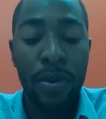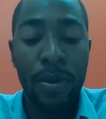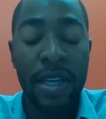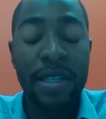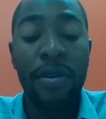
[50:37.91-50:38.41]

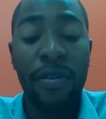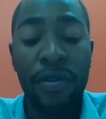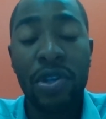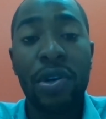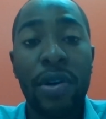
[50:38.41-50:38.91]
to,
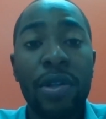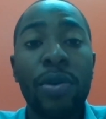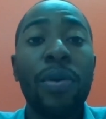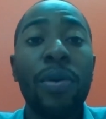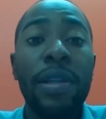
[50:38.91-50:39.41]
as a
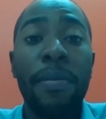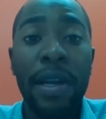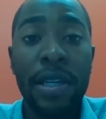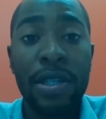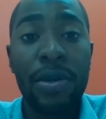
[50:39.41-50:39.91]
refrigerant to
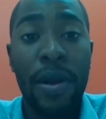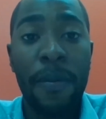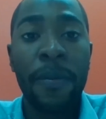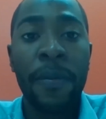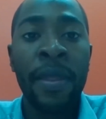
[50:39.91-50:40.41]
cool the
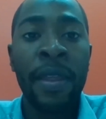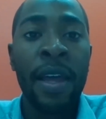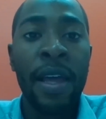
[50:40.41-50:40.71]
mainstream.